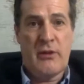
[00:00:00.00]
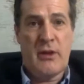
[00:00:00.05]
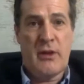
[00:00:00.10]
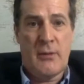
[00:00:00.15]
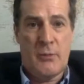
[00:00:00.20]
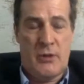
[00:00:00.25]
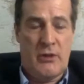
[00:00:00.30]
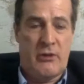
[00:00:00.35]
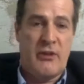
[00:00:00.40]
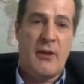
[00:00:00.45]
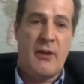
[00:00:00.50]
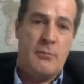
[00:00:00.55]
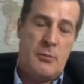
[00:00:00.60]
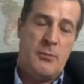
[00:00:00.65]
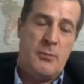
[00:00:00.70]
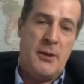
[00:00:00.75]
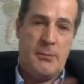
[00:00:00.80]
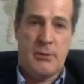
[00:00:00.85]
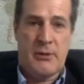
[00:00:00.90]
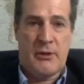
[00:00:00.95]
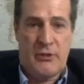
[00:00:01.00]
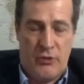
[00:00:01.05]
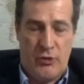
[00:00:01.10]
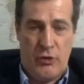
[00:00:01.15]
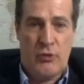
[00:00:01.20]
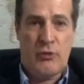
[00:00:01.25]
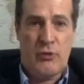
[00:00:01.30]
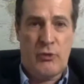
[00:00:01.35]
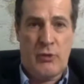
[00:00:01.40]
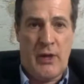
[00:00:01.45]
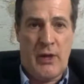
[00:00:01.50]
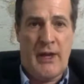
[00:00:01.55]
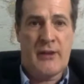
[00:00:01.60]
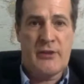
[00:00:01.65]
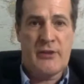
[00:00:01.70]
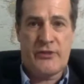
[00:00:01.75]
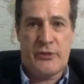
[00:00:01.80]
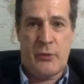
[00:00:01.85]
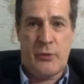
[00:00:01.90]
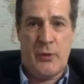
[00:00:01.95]
And we're the type of people that do that.
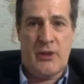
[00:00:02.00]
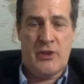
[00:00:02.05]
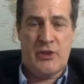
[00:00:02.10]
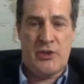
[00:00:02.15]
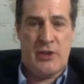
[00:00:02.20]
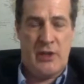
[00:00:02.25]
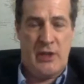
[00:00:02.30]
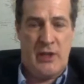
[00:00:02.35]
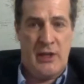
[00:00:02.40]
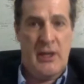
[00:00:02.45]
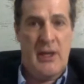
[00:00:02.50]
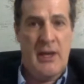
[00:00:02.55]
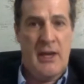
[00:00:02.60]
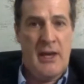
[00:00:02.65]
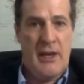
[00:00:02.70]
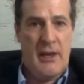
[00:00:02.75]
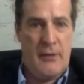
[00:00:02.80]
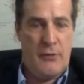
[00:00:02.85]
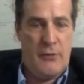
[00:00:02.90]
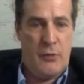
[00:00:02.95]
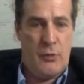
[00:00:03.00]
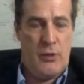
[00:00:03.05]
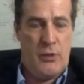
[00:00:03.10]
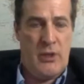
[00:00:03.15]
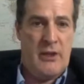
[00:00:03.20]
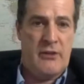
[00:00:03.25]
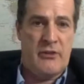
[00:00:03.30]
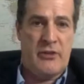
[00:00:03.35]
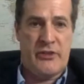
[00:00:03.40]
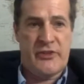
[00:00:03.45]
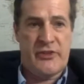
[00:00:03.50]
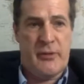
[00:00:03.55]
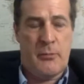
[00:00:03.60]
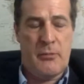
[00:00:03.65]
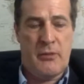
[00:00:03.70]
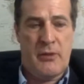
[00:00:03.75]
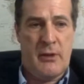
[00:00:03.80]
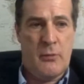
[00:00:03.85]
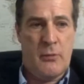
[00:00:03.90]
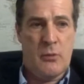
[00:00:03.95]
So actually, if we're really into
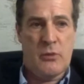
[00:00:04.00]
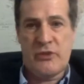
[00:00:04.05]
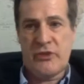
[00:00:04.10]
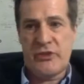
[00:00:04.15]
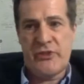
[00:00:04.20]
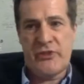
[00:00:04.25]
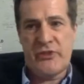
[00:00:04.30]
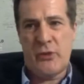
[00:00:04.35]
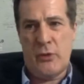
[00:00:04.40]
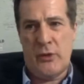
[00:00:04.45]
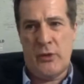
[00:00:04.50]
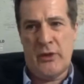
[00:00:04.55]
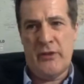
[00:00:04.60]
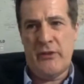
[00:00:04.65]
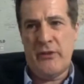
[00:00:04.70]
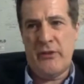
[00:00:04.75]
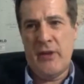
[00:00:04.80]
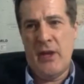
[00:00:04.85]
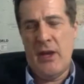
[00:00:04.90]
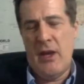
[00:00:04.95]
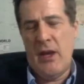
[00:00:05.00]
something, we'll just do it.